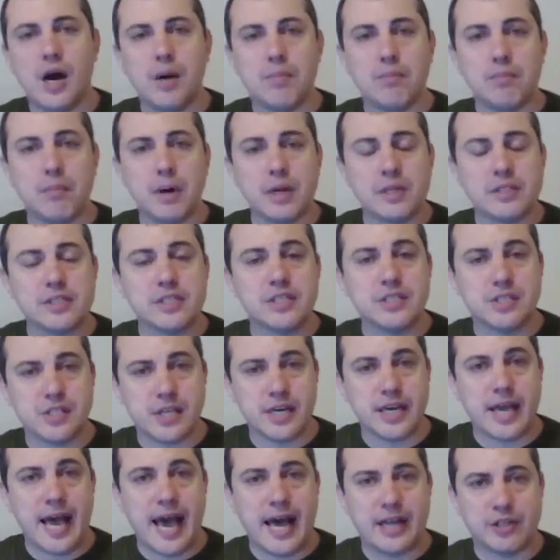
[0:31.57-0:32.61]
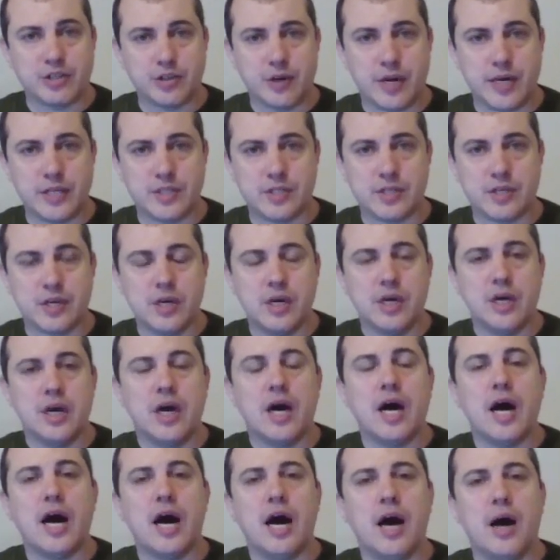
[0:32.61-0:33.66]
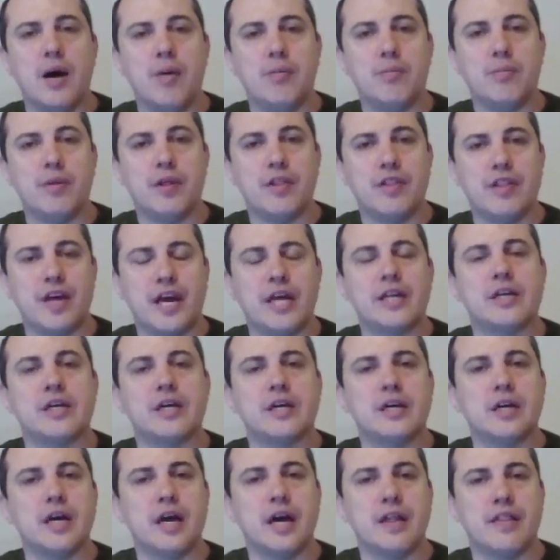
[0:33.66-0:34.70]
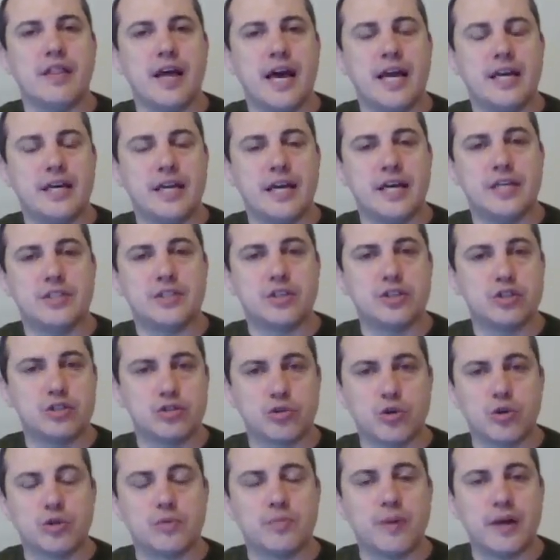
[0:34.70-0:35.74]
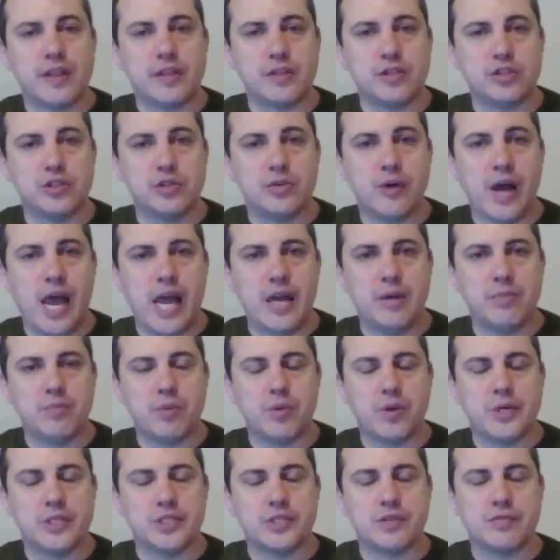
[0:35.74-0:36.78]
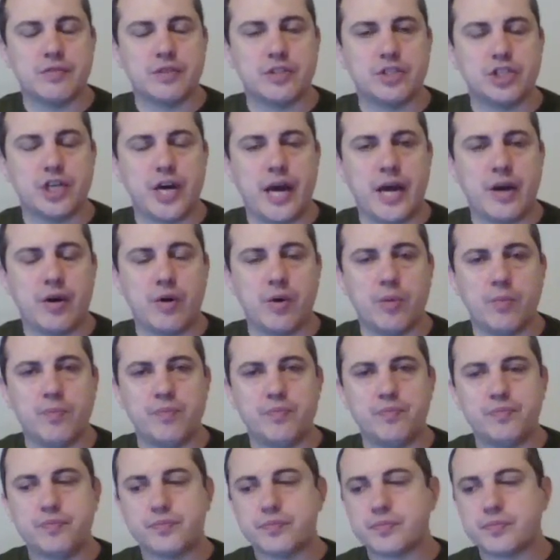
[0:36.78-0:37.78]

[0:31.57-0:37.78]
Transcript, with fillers: a multi-sig address um, that uh, that is controlled by the two endpoints of the channel,